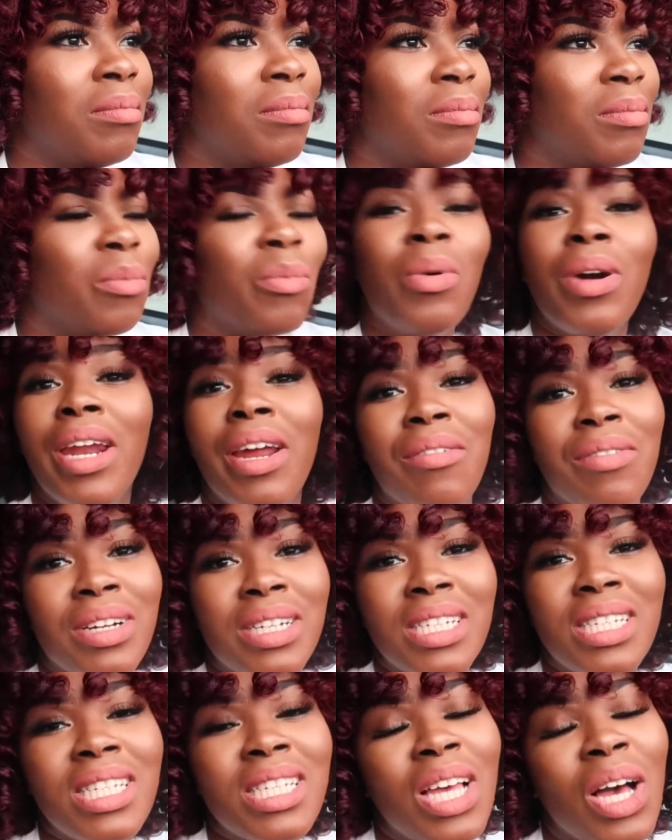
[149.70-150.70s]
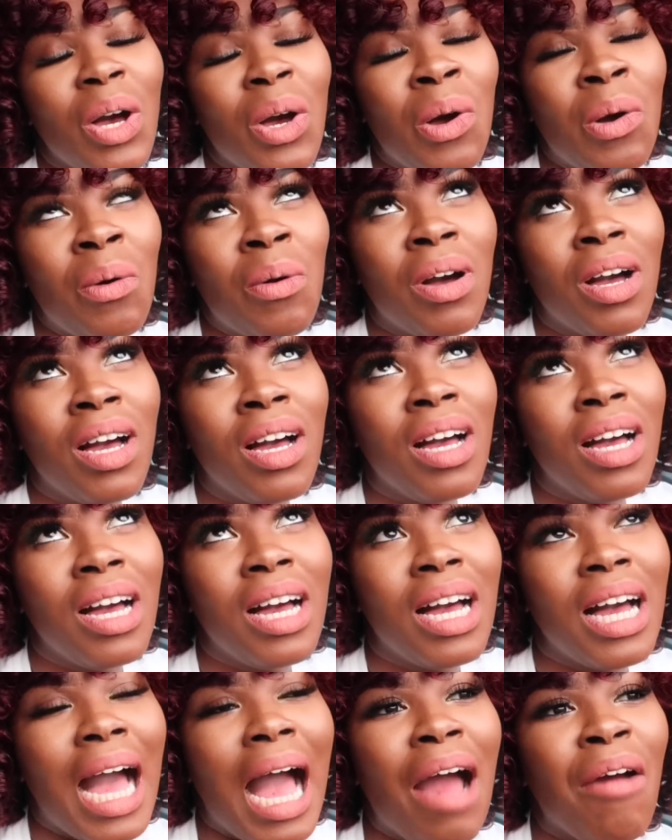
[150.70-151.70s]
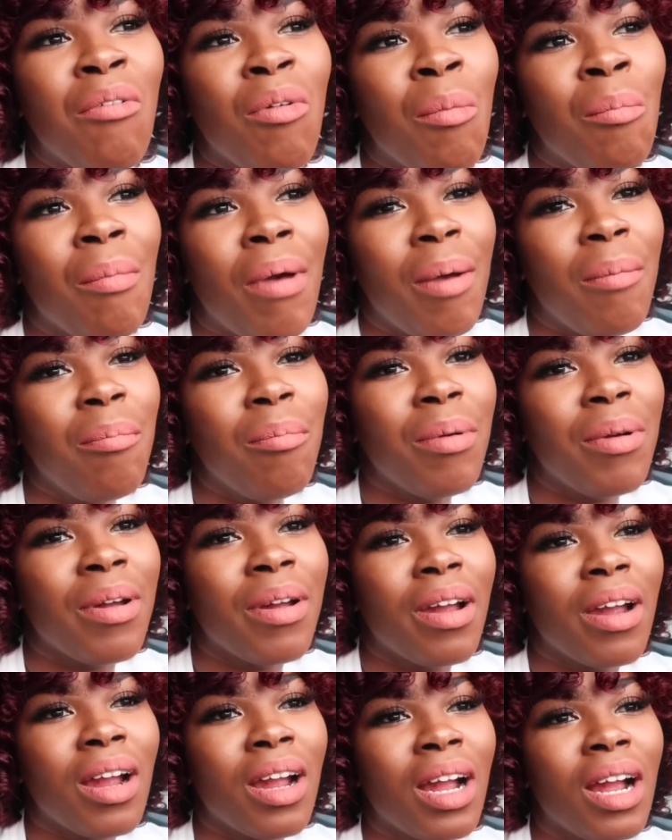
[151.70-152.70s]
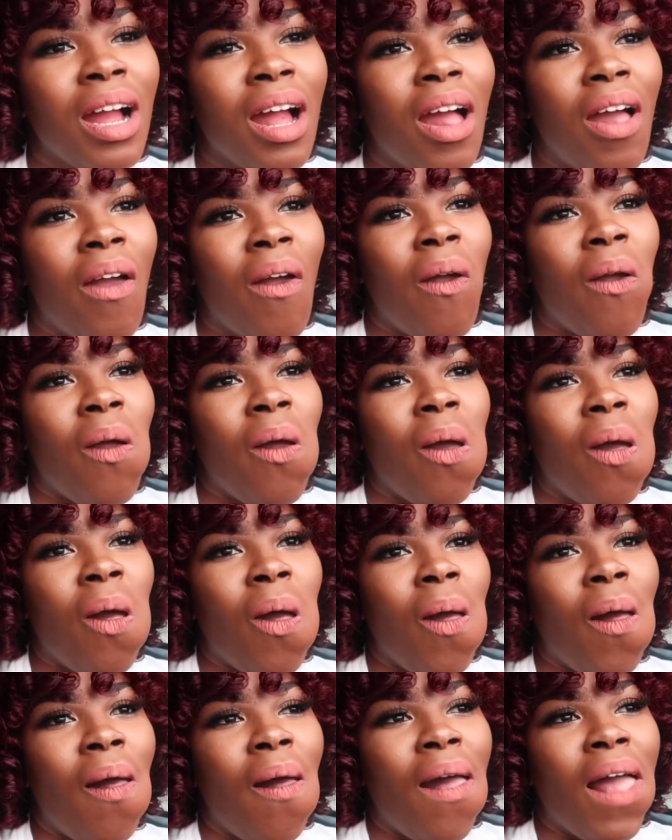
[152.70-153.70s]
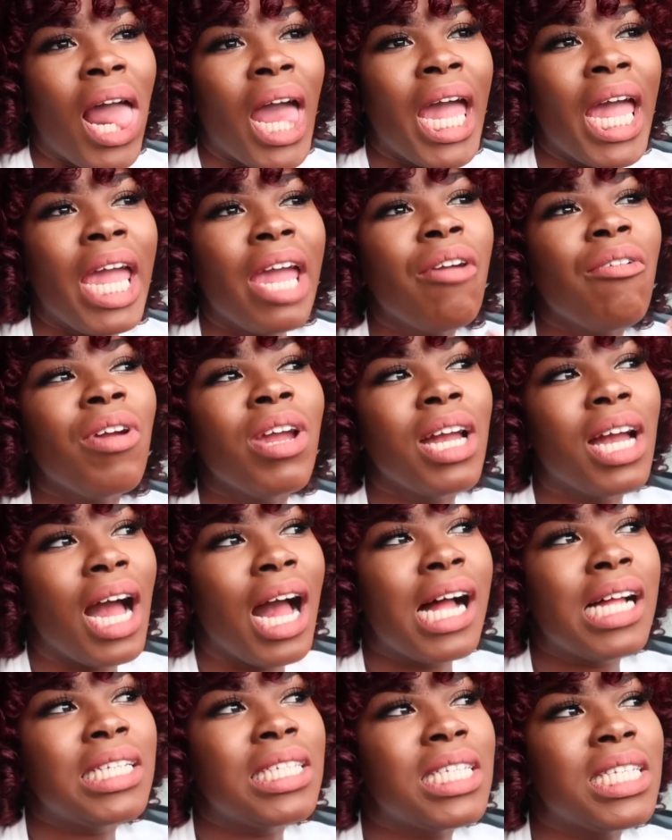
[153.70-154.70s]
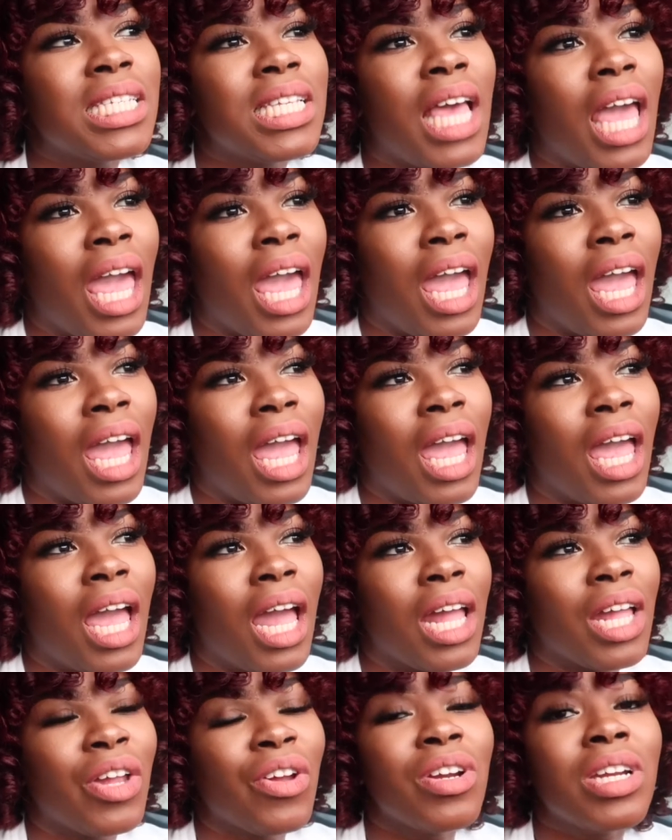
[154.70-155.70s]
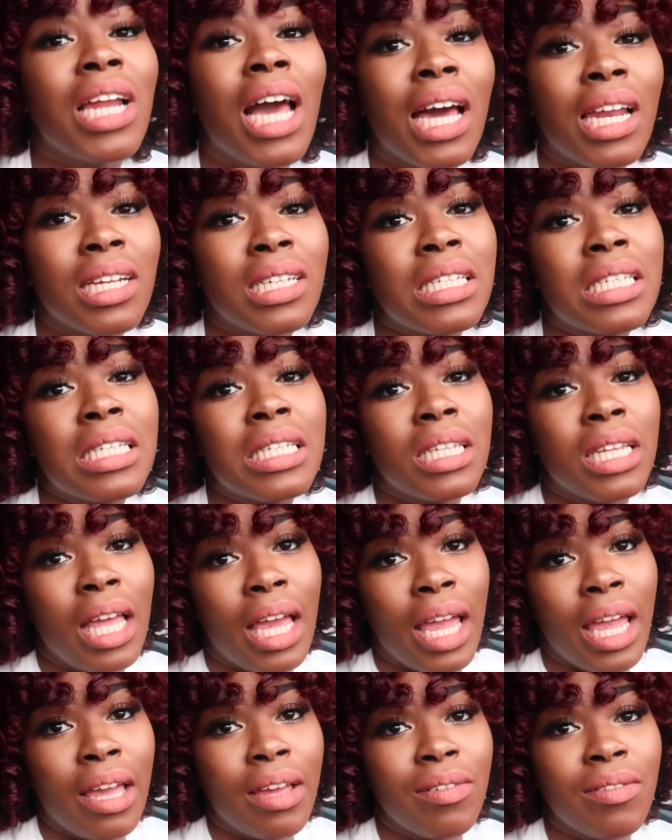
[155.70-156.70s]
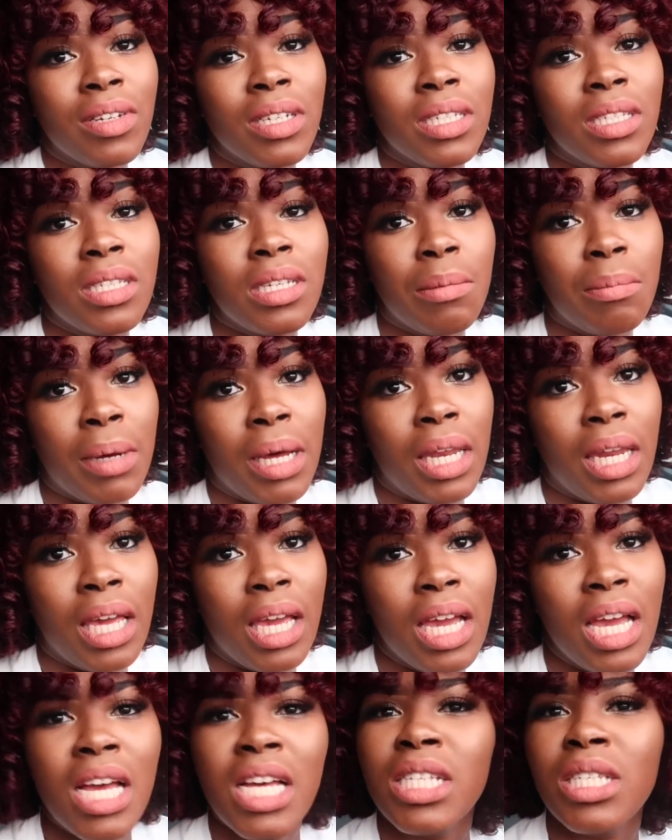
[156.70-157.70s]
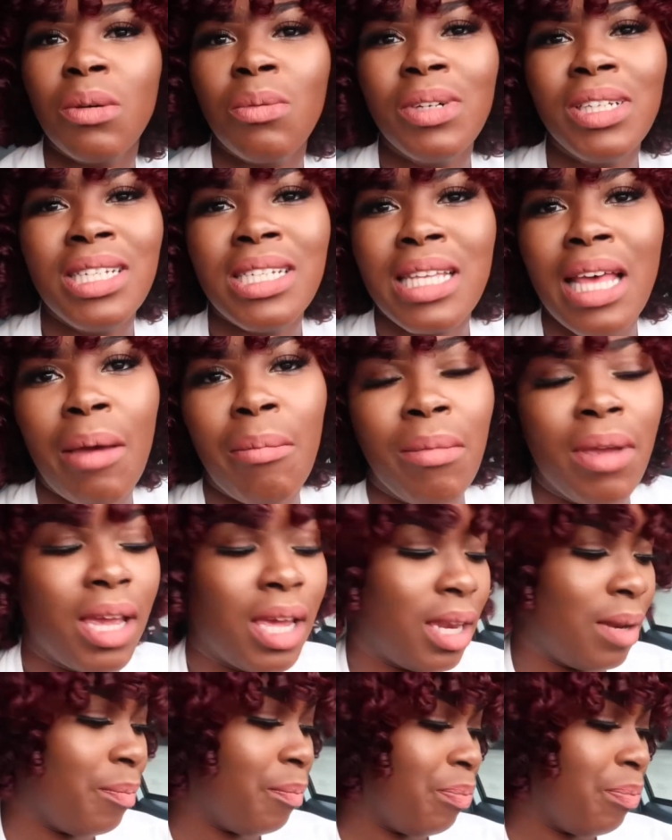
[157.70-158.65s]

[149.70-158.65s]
whatever. So I remember hearing God say, you're not a slave to money. So what does that mean?